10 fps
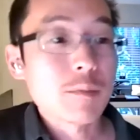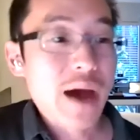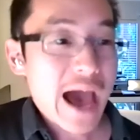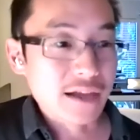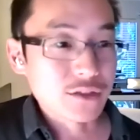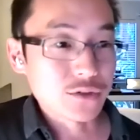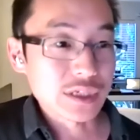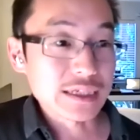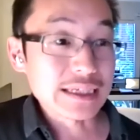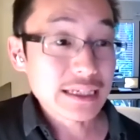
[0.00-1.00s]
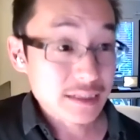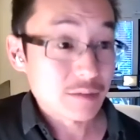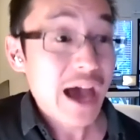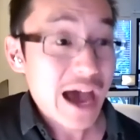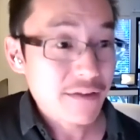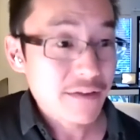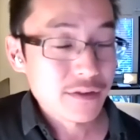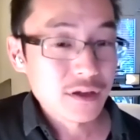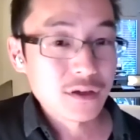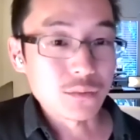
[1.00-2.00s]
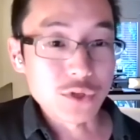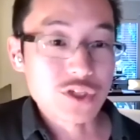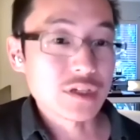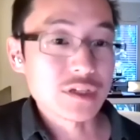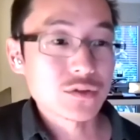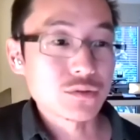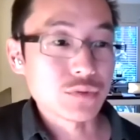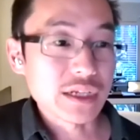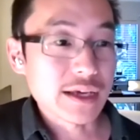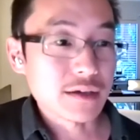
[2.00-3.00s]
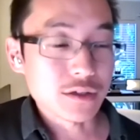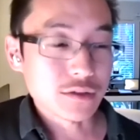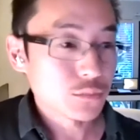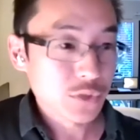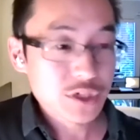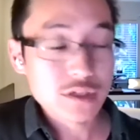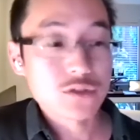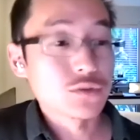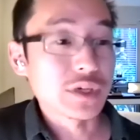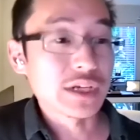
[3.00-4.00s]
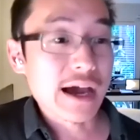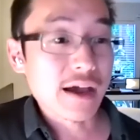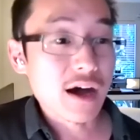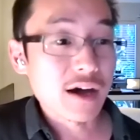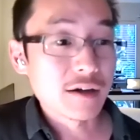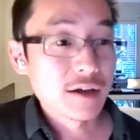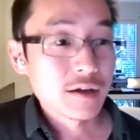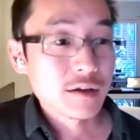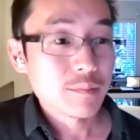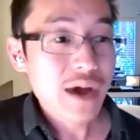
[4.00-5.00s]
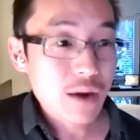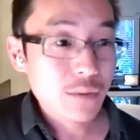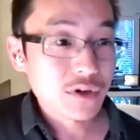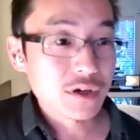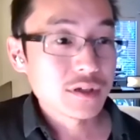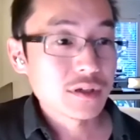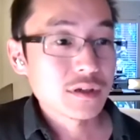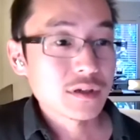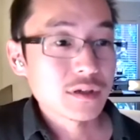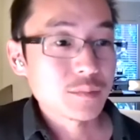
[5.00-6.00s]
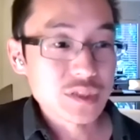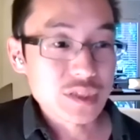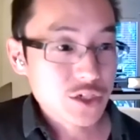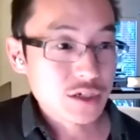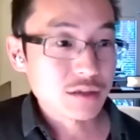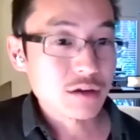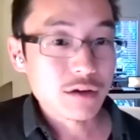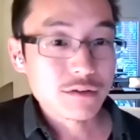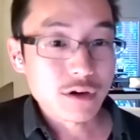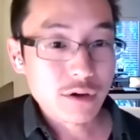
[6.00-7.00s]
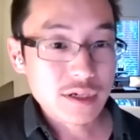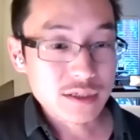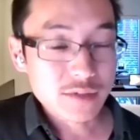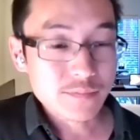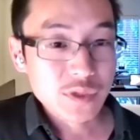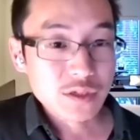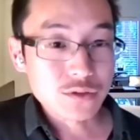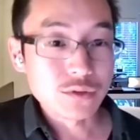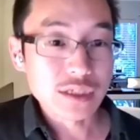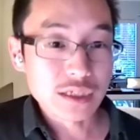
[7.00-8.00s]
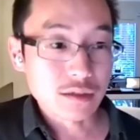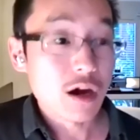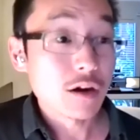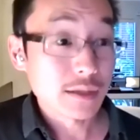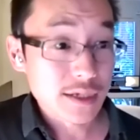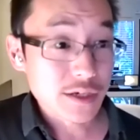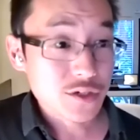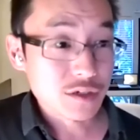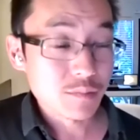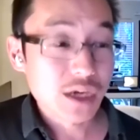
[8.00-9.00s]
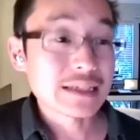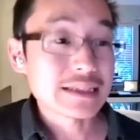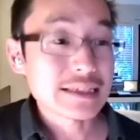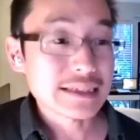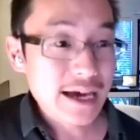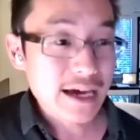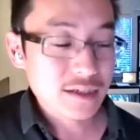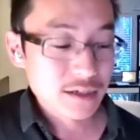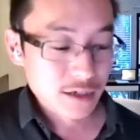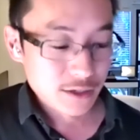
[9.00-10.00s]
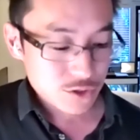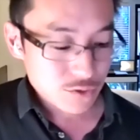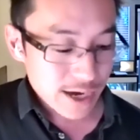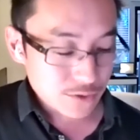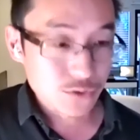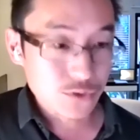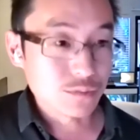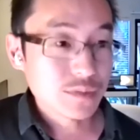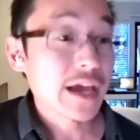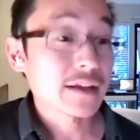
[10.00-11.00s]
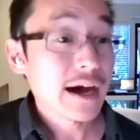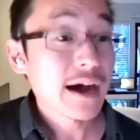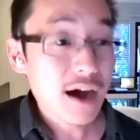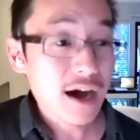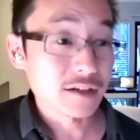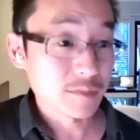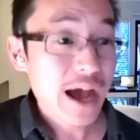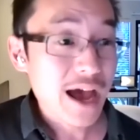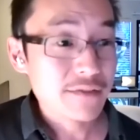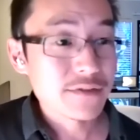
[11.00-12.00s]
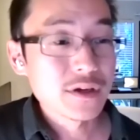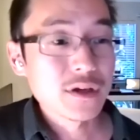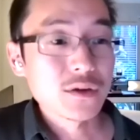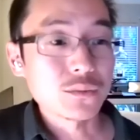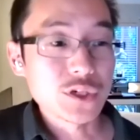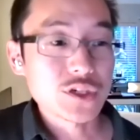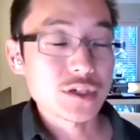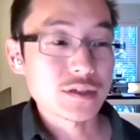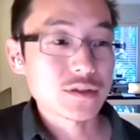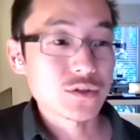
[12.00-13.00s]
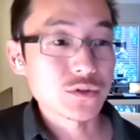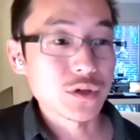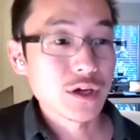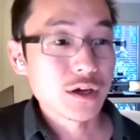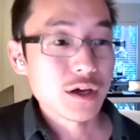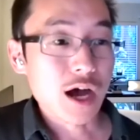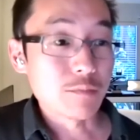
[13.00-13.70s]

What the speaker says: fall back to the easy path, which is to rely on power, position, authority to lead the organization, but instead try to take the harder path, which is to